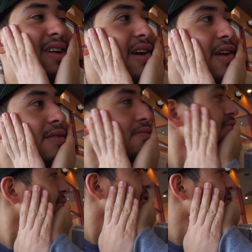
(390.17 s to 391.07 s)
ready yet.
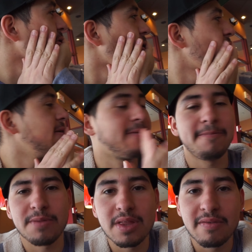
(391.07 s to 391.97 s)
Have to wait
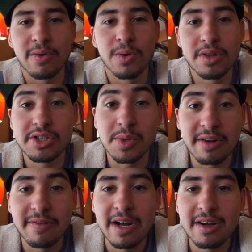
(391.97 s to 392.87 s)
for the sweet
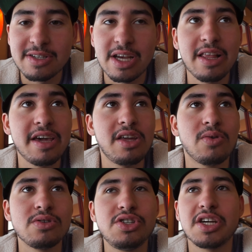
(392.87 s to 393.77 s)
and fire because I like
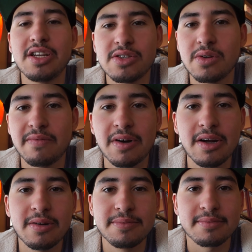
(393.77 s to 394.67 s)
orange chicken and sweet and
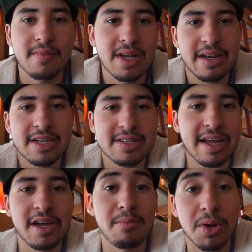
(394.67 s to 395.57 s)
fire. Nick's
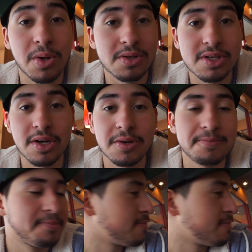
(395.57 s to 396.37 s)
getting a bowl, so